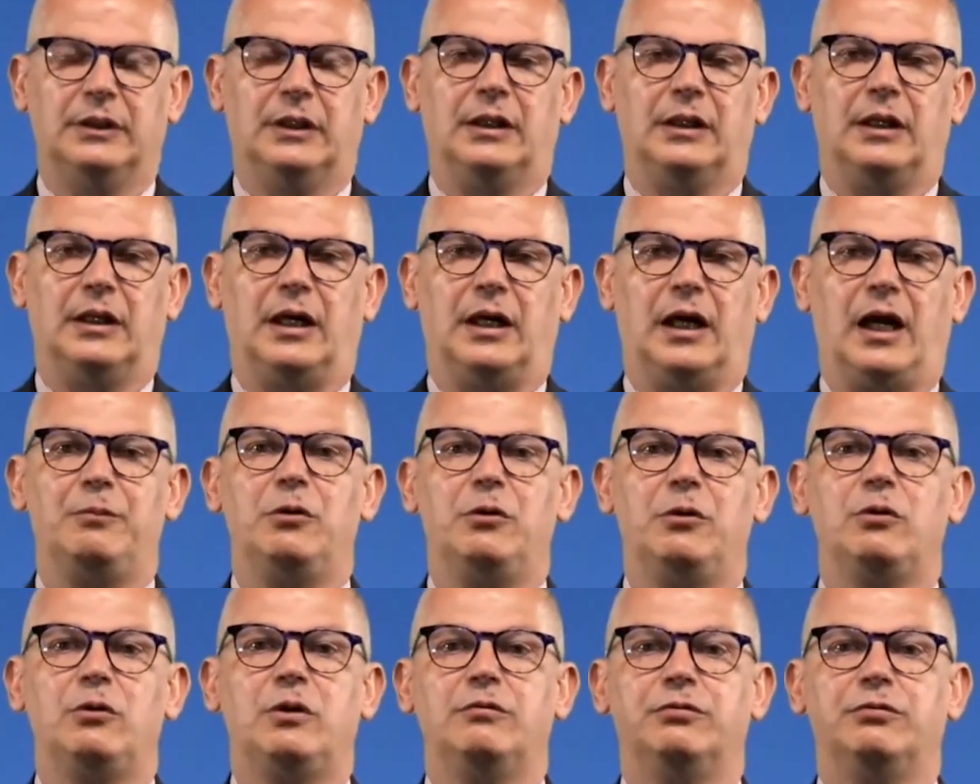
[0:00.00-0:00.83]
I am
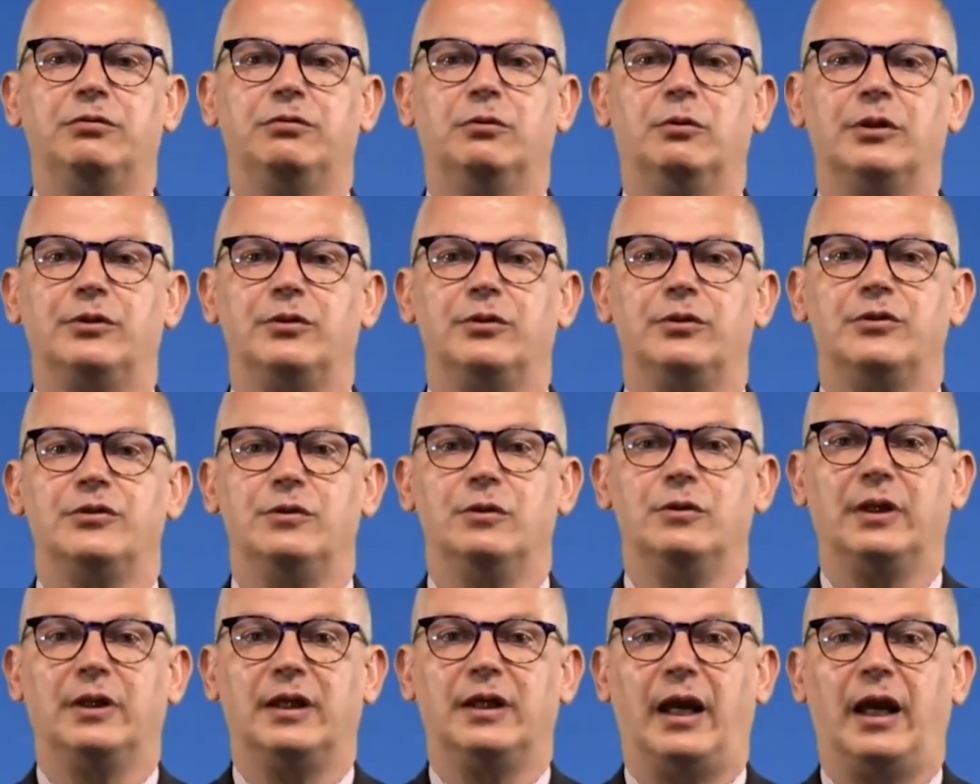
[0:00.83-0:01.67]
looking forward to see you
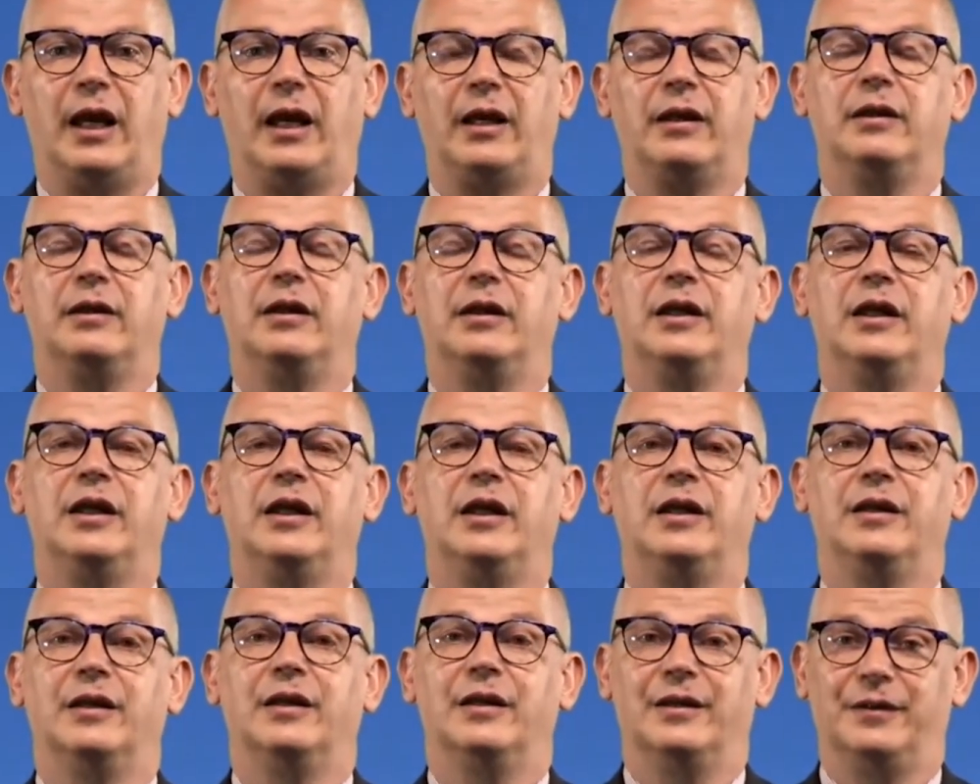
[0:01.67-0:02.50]
again
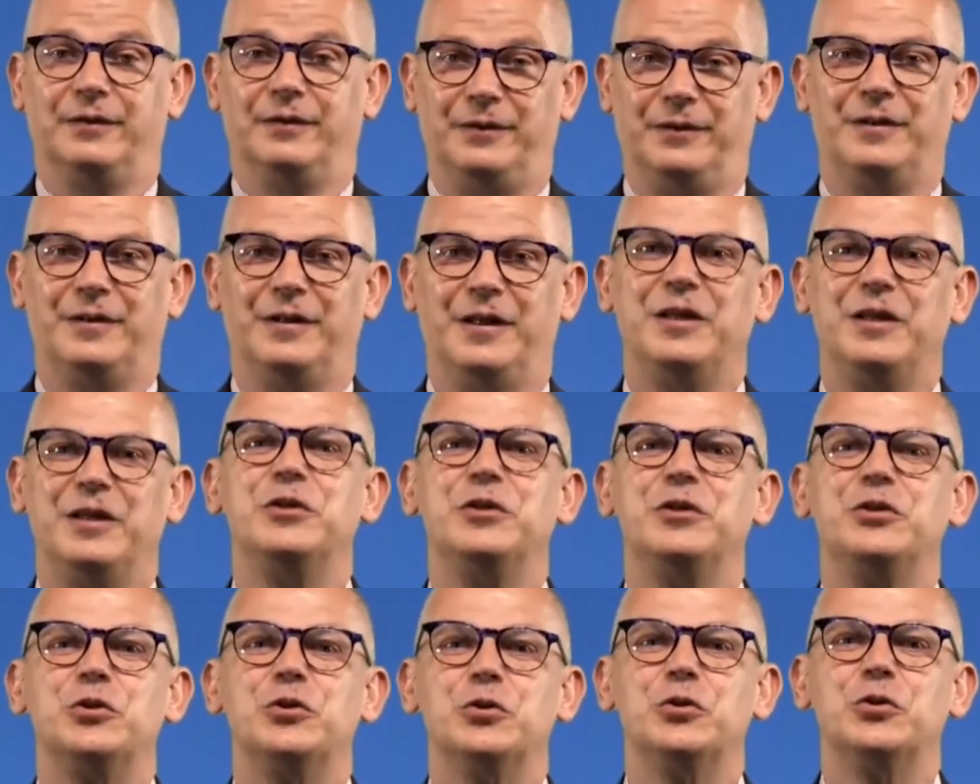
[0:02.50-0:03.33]
in
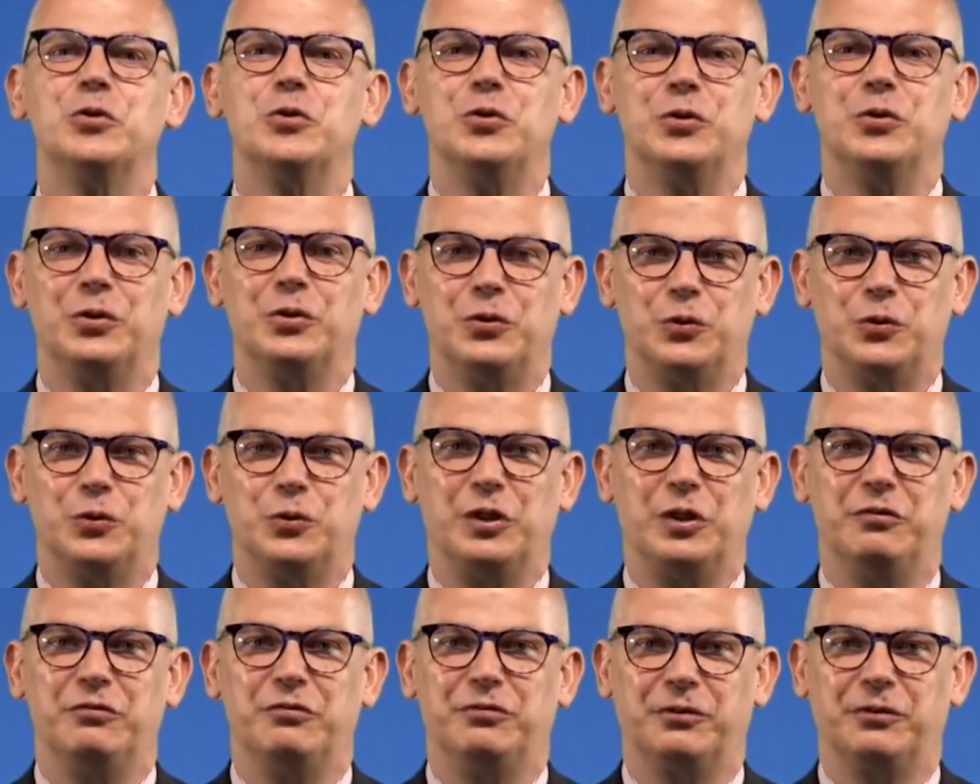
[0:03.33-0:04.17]
June
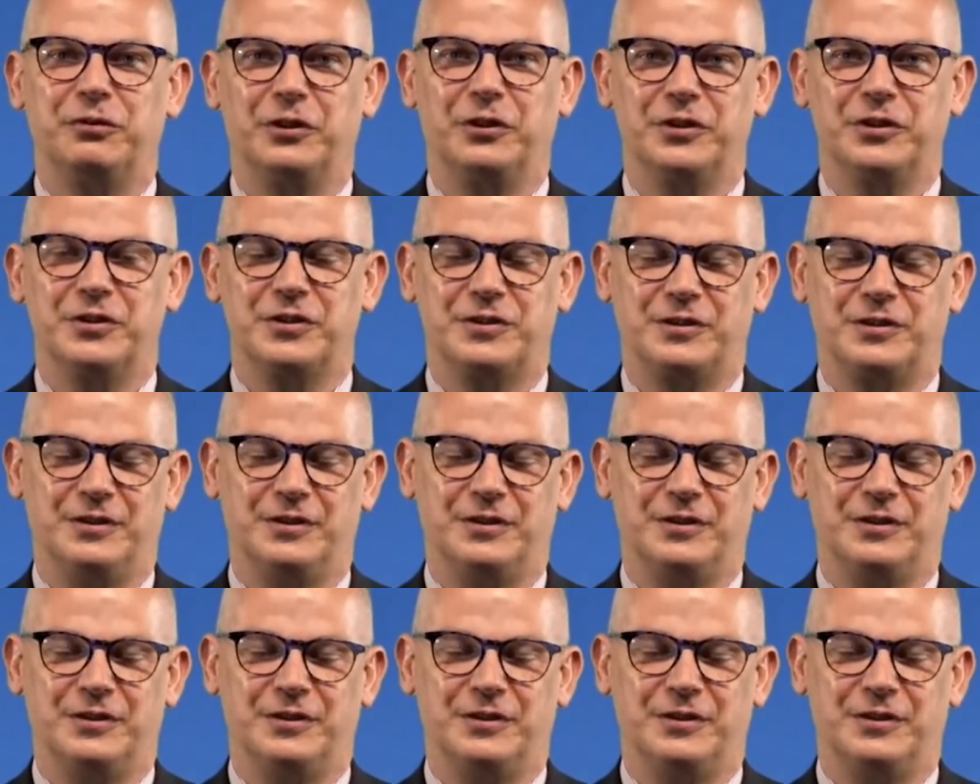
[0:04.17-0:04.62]
21st